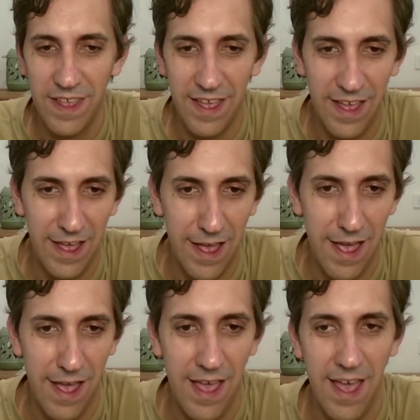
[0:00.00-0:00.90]

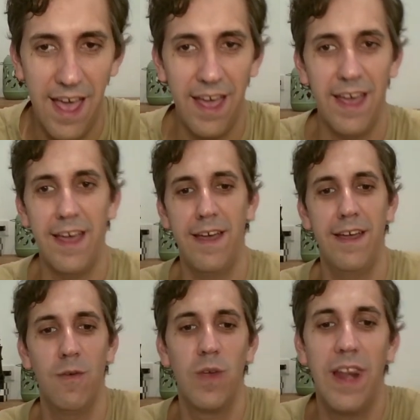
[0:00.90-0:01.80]

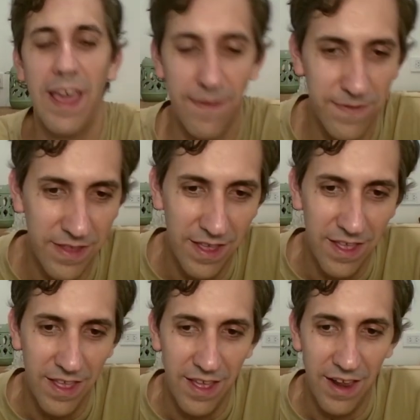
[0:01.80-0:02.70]
we left
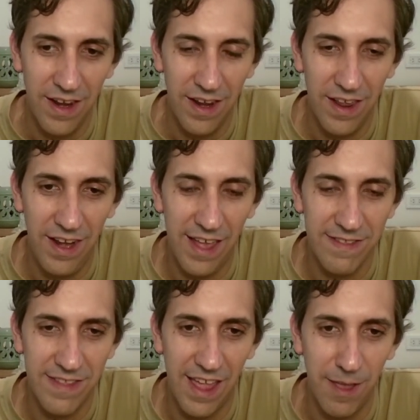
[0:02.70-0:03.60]

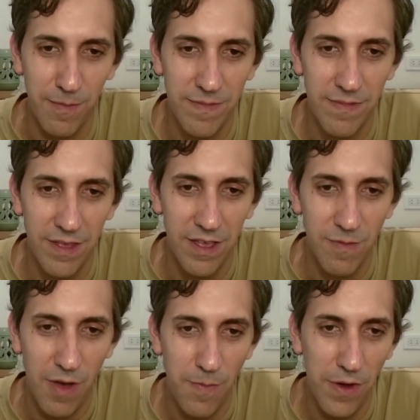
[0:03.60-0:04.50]
last time.
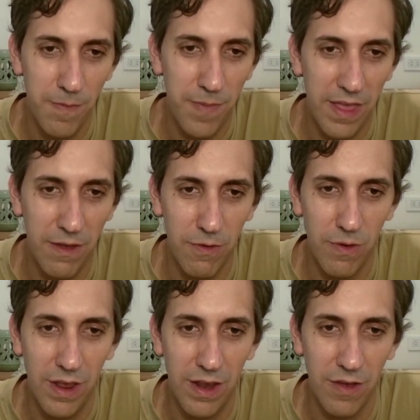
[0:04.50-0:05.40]
My opponent played a
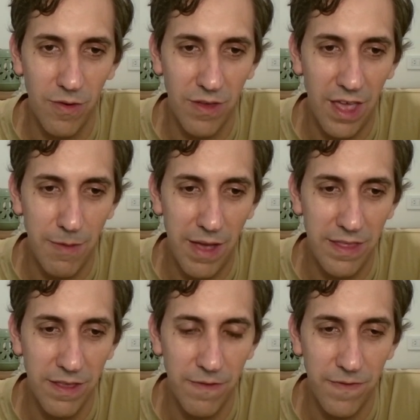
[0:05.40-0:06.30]
really good game. I
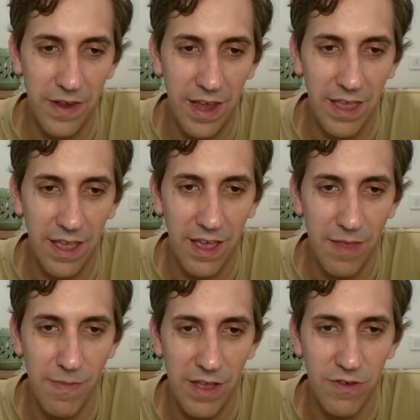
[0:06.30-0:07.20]
didn't feel like I
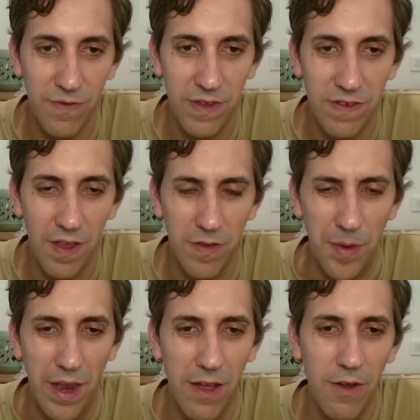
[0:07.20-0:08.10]
had much of a chance. I
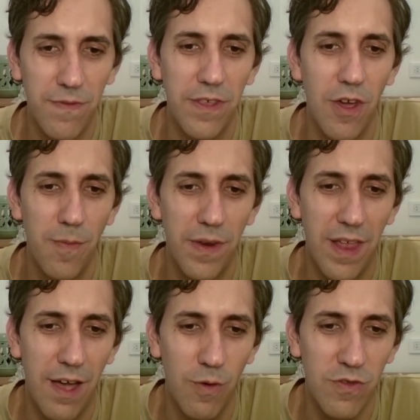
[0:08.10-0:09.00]
mean, out of the opening,
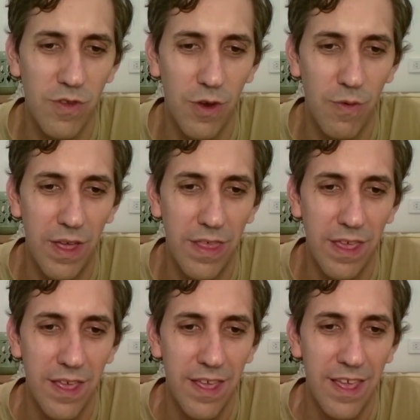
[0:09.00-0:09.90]
I was
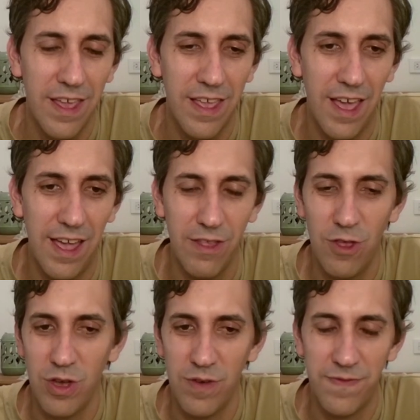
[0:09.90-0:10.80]
already kind
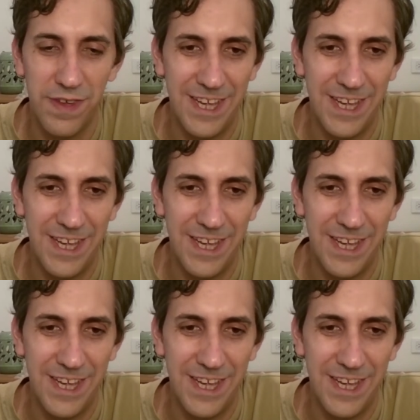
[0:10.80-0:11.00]
of